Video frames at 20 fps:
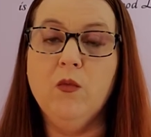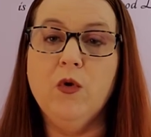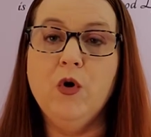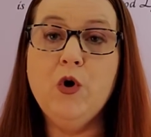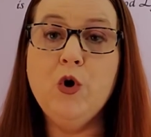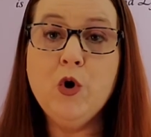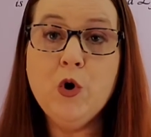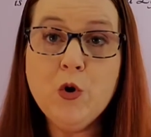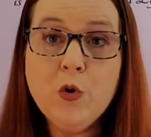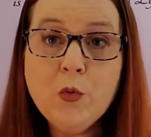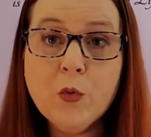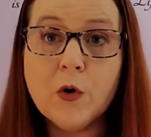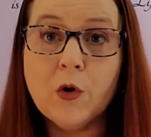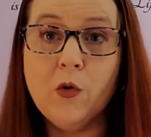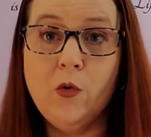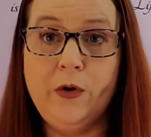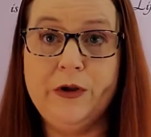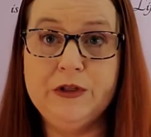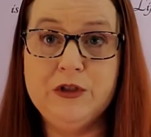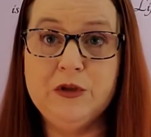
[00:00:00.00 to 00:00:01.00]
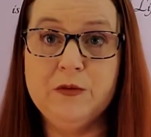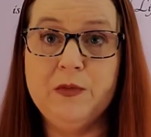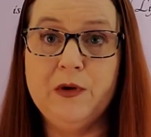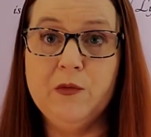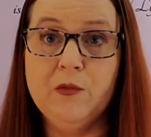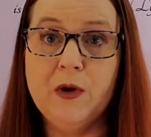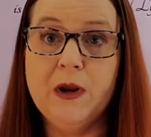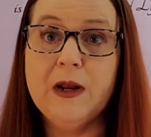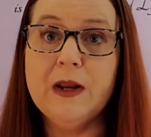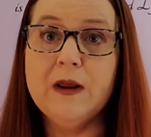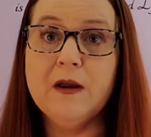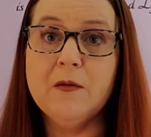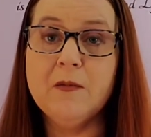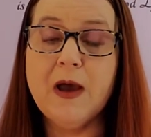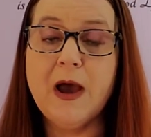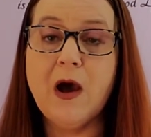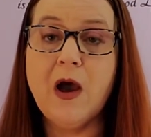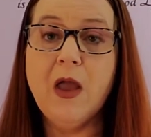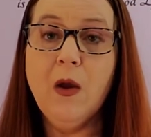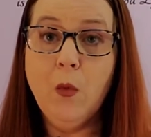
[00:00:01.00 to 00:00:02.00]
who we're going to be reading
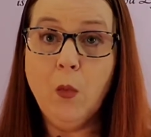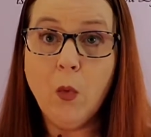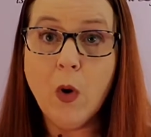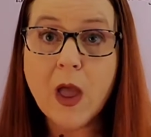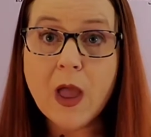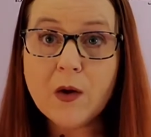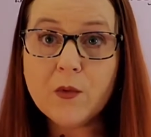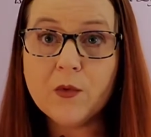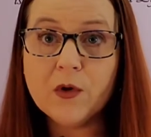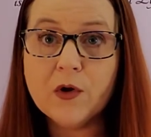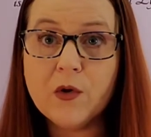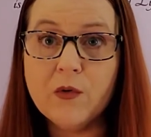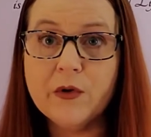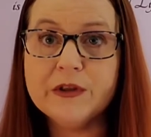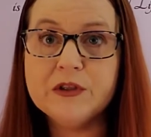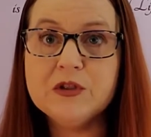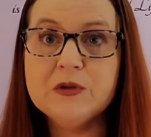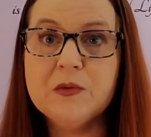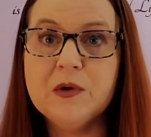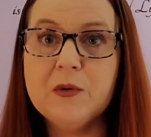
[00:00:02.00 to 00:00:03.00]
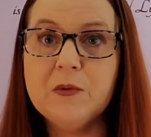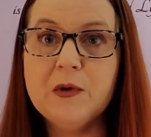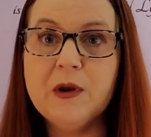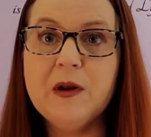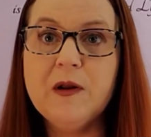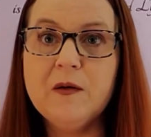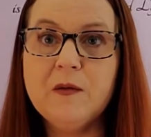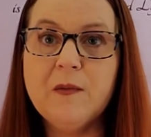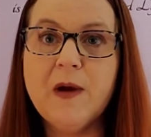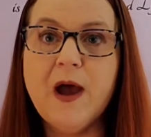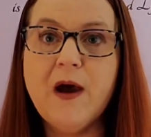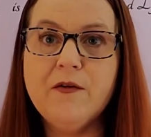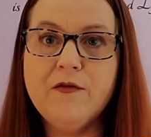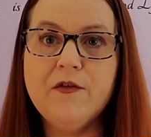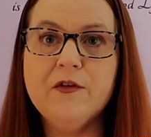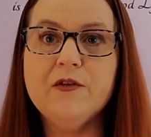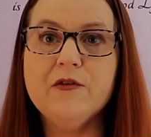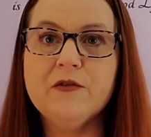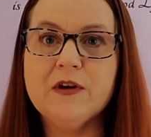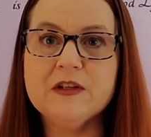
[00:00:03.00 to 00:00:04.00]
about and what we're going to be reading about
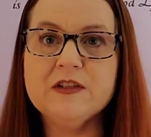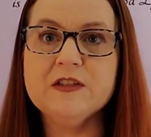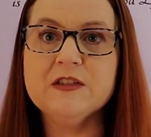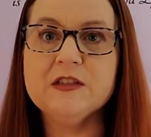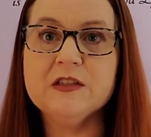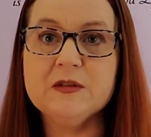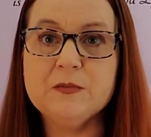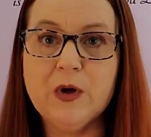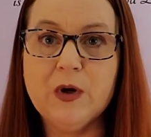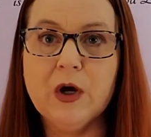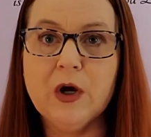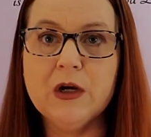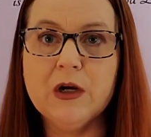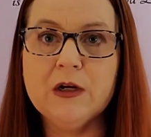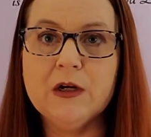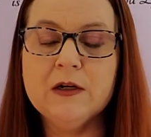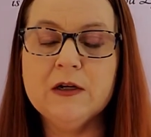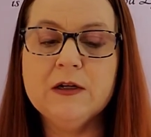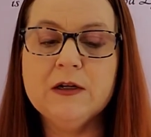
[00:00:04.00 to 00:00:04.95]
for the rest of this book.